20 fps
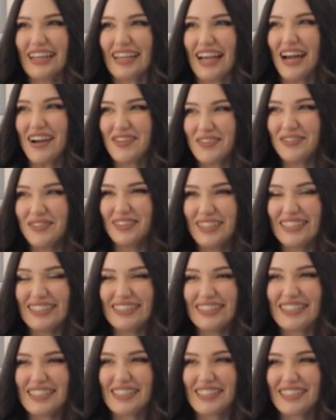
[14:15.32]
Like, I
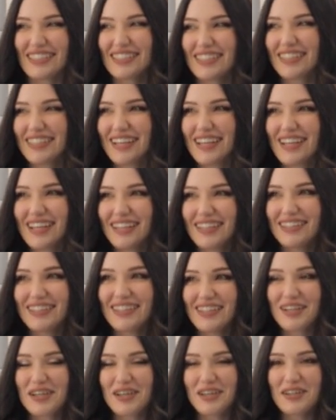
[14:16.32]
wouldn't just
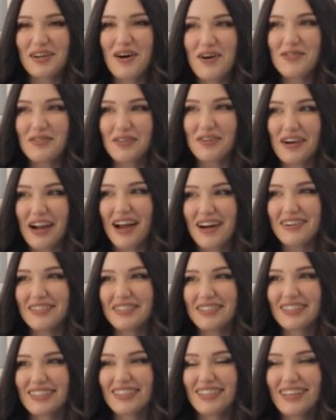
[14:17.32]
go
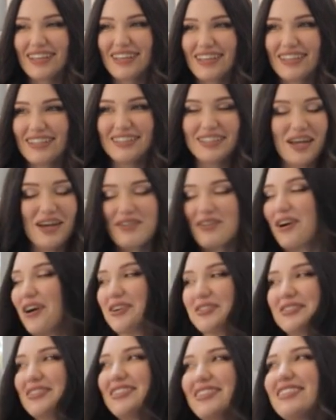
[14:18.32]
around. Yeah,
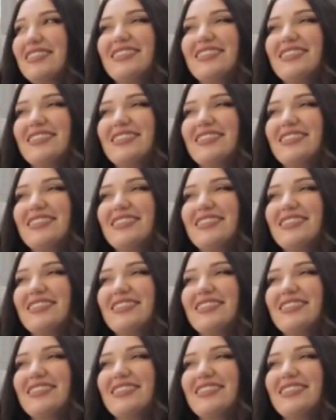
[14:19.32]
no.